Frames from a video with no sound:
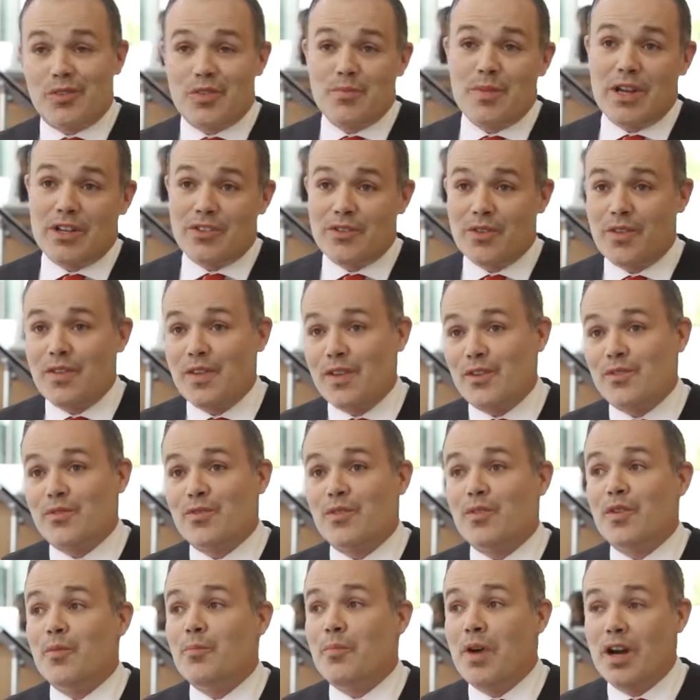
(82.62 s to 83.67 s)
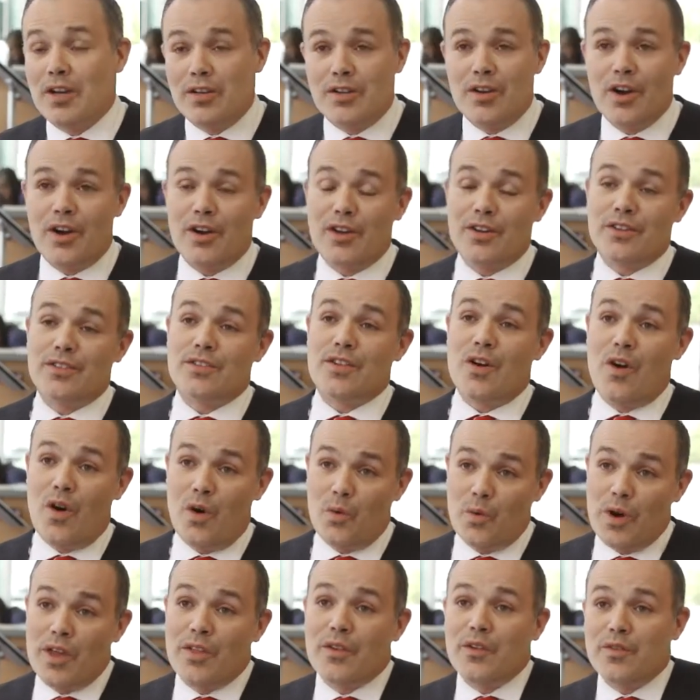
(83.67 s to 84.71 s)
special things for the mud guards,
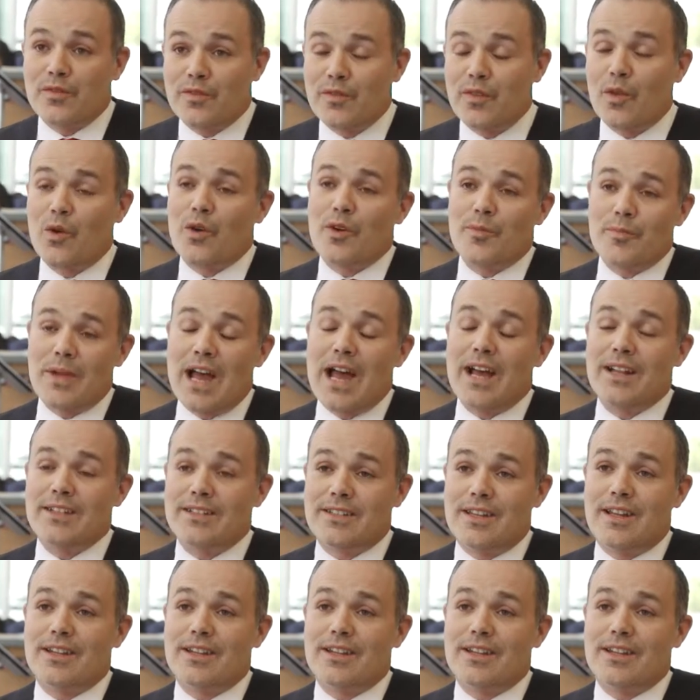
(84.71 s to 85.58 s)
all-weather floor mats,